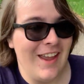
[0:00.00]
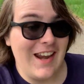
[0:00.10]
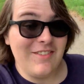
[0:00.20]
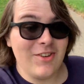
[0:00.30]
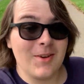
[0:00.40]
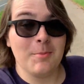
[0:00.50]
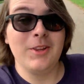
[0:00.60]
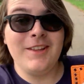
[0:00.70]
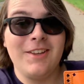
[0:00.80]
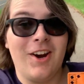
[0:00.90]
and if you
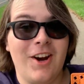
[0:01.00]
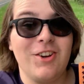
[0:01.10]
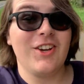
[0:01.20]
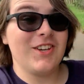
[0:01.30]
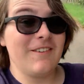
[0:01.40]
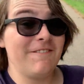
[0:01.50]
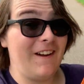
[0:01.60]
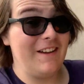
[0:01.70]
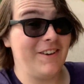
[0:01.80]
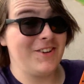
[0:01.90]
complete the card, you'll actually get
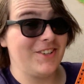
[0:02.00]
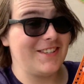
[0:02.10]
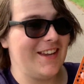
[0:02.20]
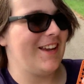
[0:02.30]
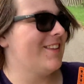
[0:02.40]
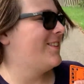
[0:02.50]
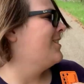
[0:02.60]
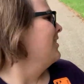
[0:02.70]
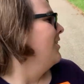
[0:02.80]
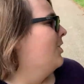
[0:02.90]
500
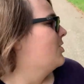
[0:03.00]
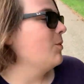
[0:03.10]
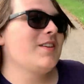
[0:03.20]
Zeds.